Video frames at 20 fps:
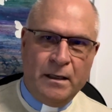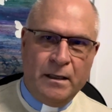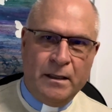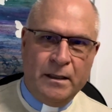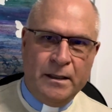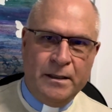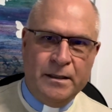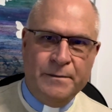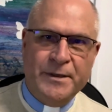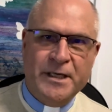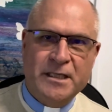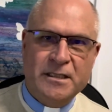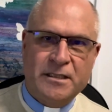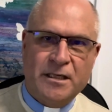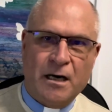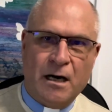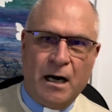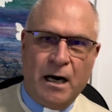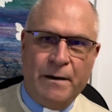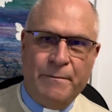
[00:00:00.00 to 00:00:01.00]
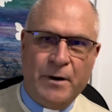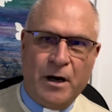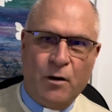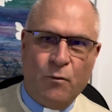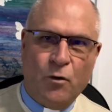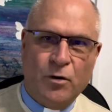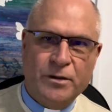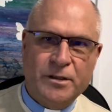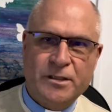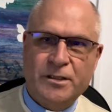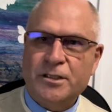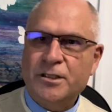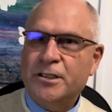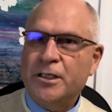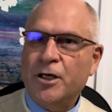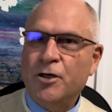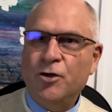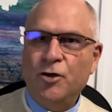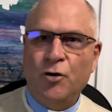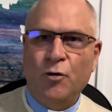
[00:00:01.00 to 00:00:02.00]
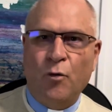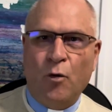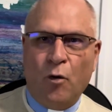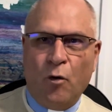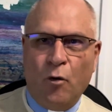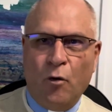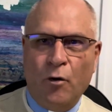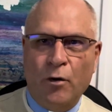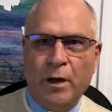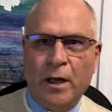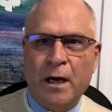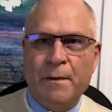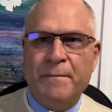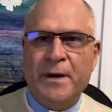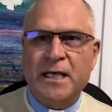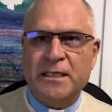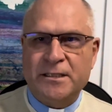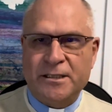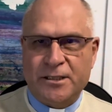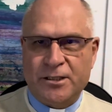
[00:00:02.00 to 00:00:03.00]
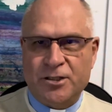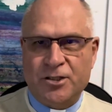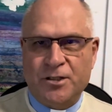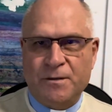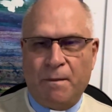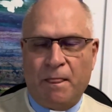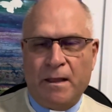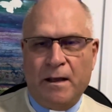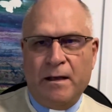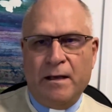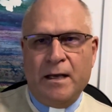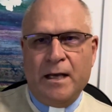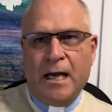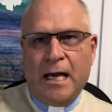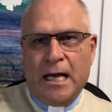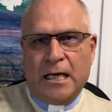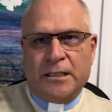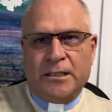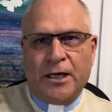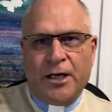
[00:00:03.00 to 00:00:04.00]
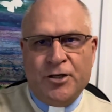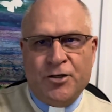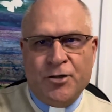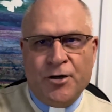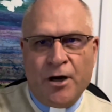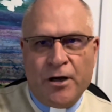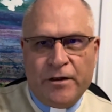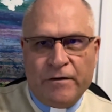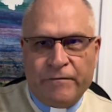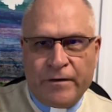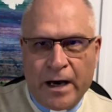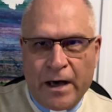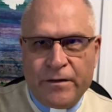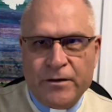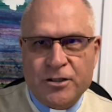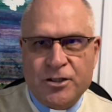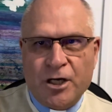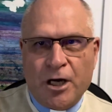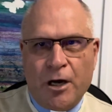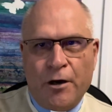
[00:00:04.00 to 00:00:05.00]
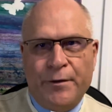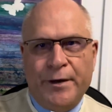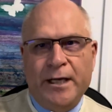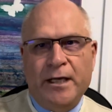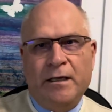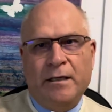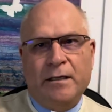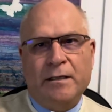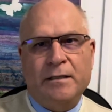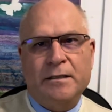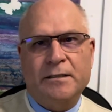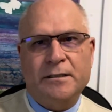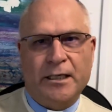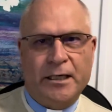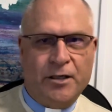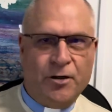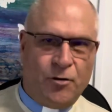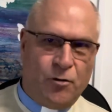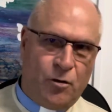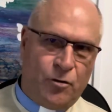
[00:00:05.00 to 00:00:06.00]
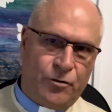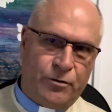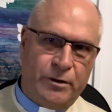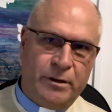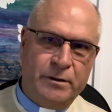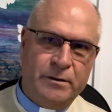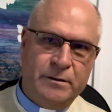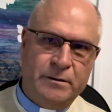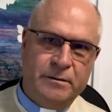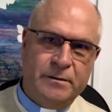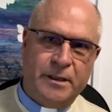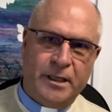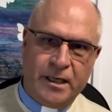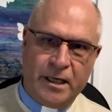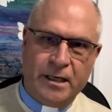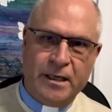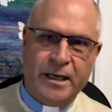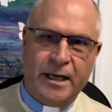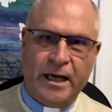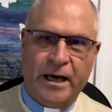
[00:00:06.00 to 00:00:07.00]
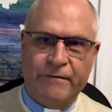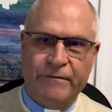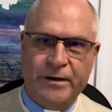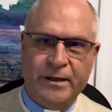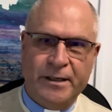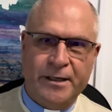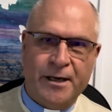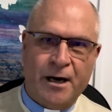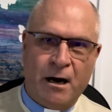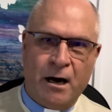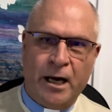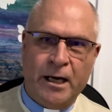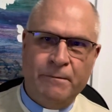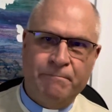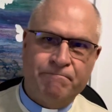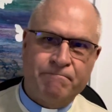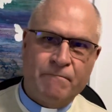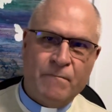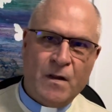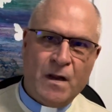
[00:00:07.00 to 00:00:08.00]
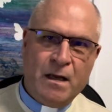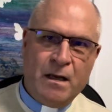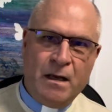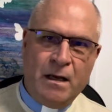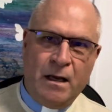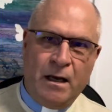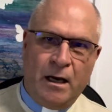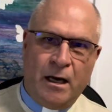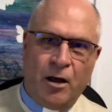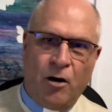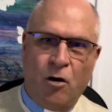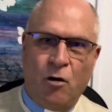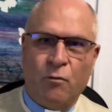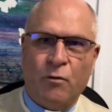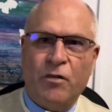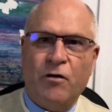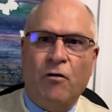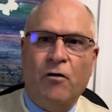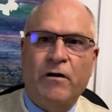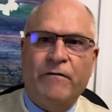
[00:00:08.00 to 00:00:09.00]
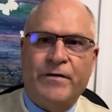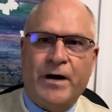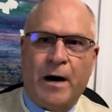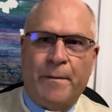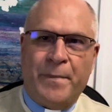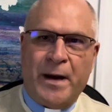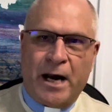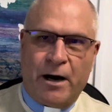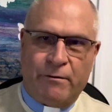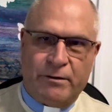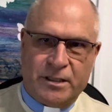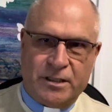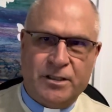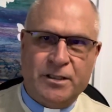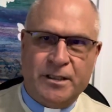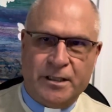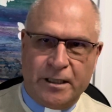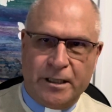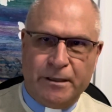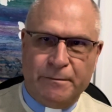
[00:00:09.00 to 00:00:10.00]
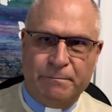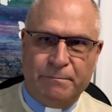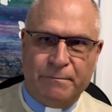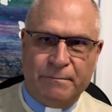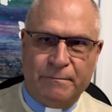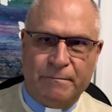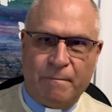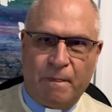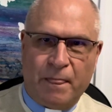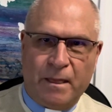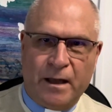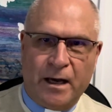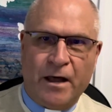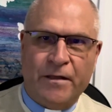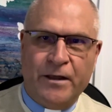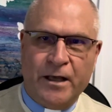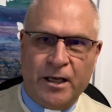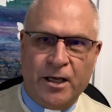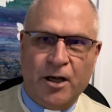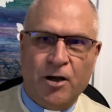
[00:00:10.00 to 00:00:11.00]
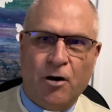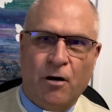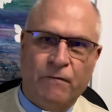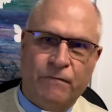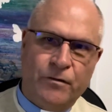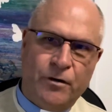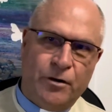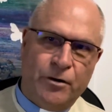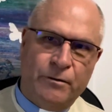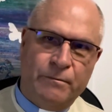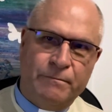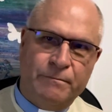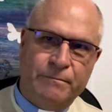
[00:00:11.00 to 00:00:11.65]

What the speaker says: In the meantime, I wanted to send you all a message to let you know that Father Joey, Deacon Aldrin, Deacon Kevin and I, along with all of our parish team, are thinking of you.